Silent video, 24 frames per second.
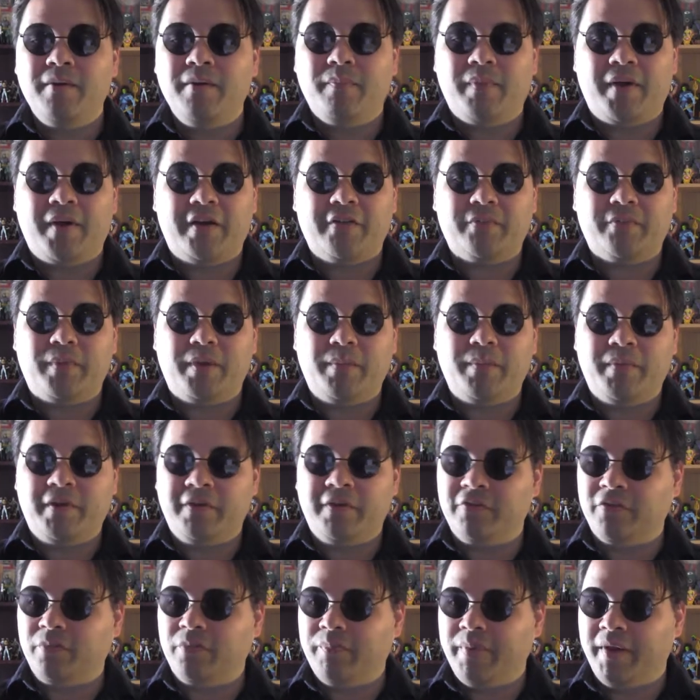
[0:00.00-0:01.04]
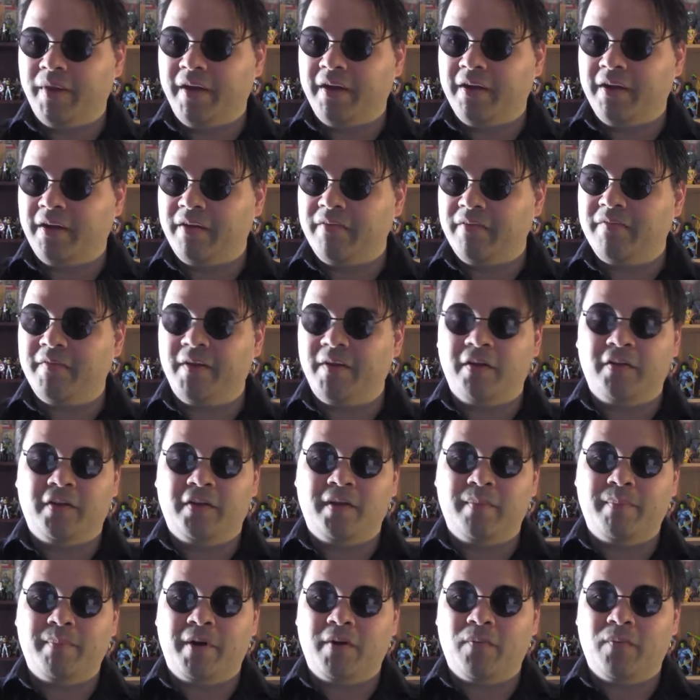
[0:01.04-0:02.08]
pass my Muslim ban, and I failed to
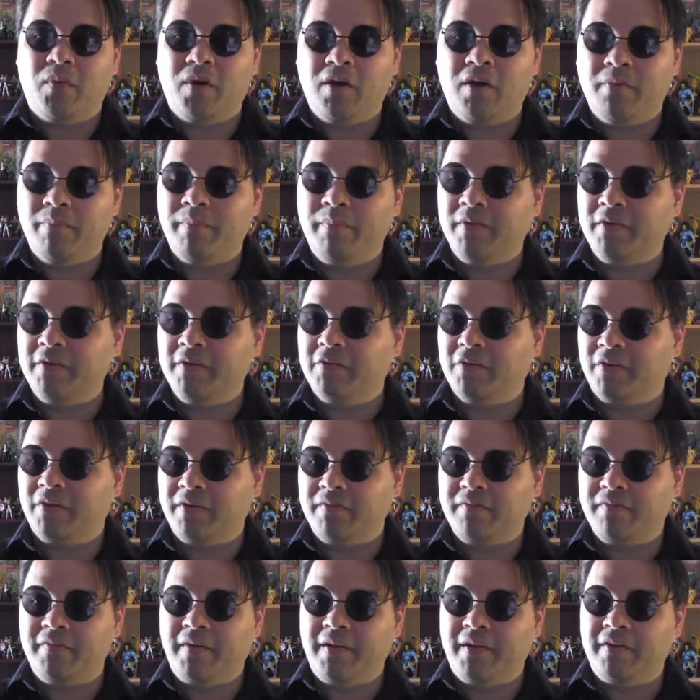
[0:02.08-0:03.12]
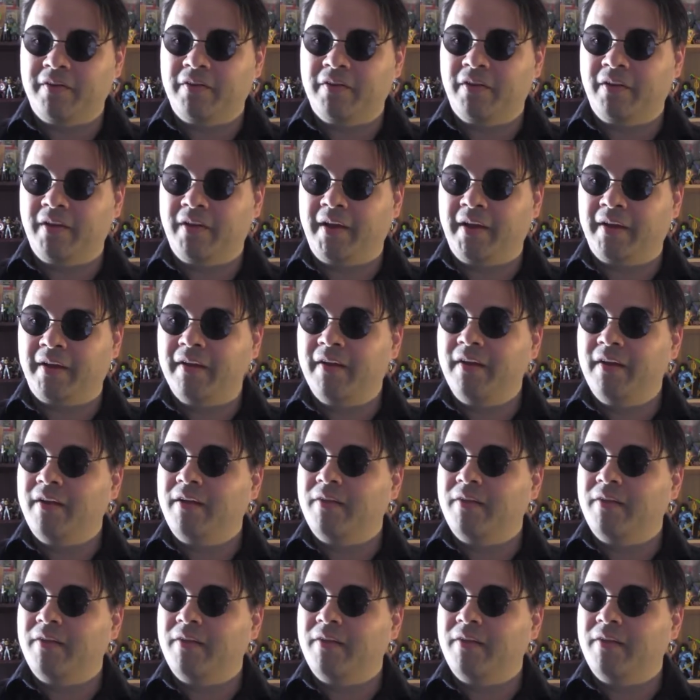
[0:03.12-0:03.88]
get my wall built, and I failed to, like,